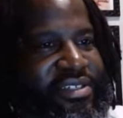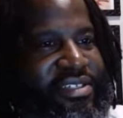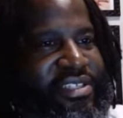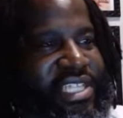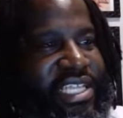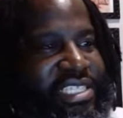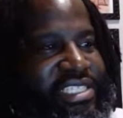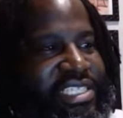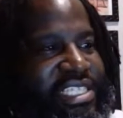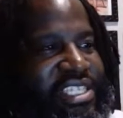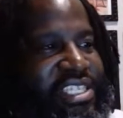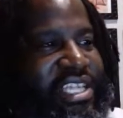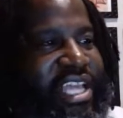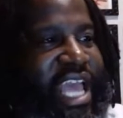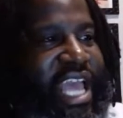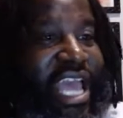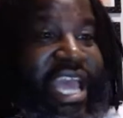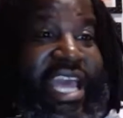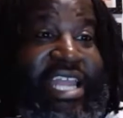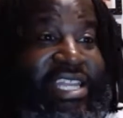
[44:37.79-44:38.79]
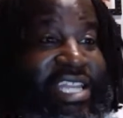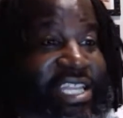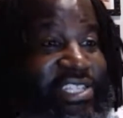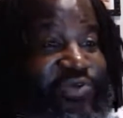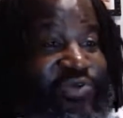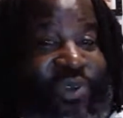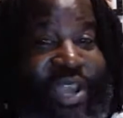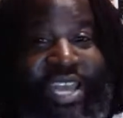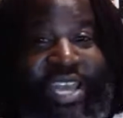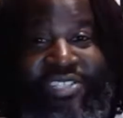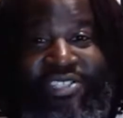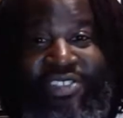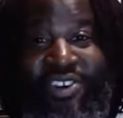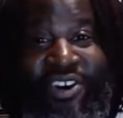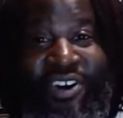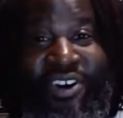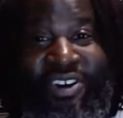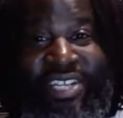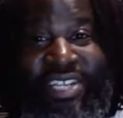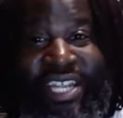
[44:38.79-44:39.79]
Does he, and is Red
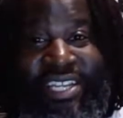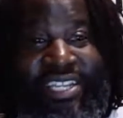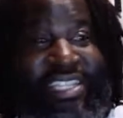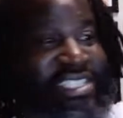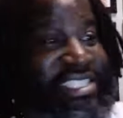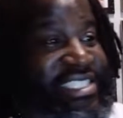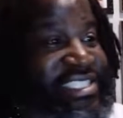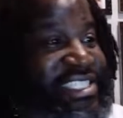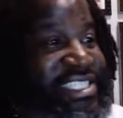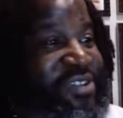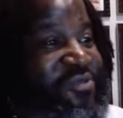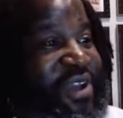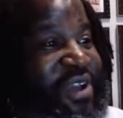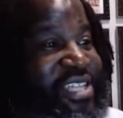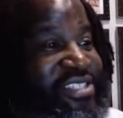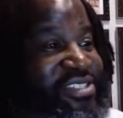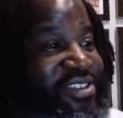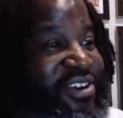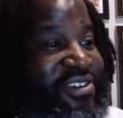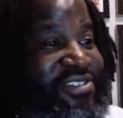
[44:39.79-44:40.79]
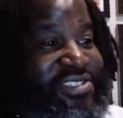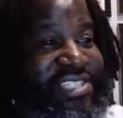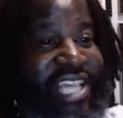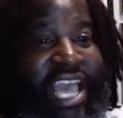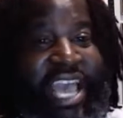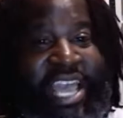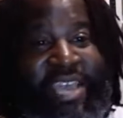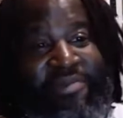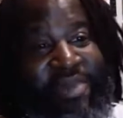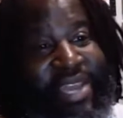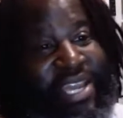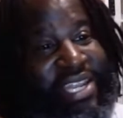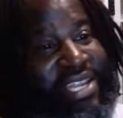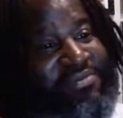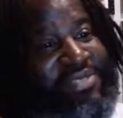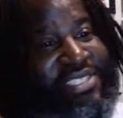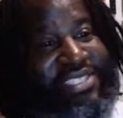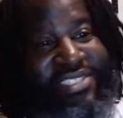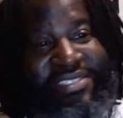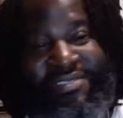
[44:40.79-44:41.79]
Skull there? Does he see Red Skull and say, hey man,
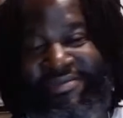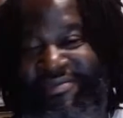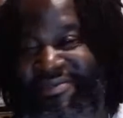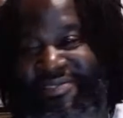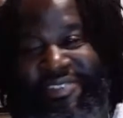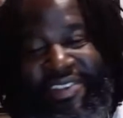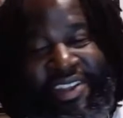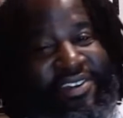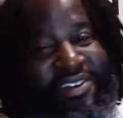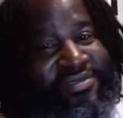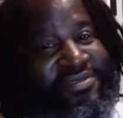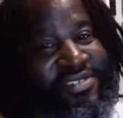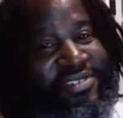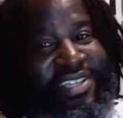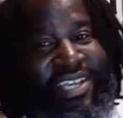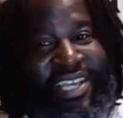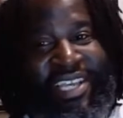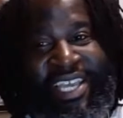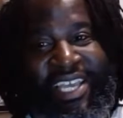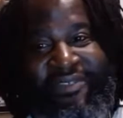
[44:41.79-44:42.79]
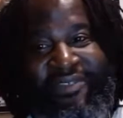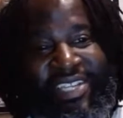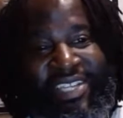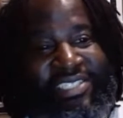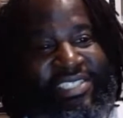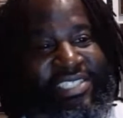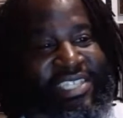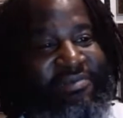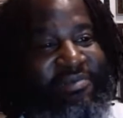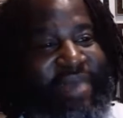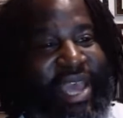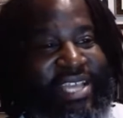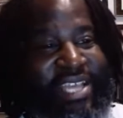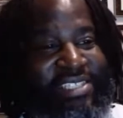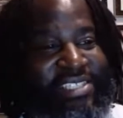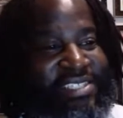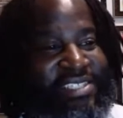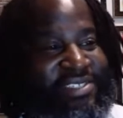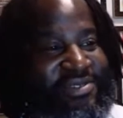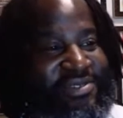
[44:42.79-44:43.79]
I'm just, giving this shit back
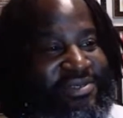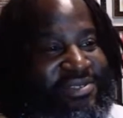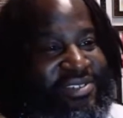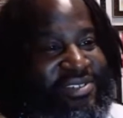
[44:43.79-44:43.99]
to you?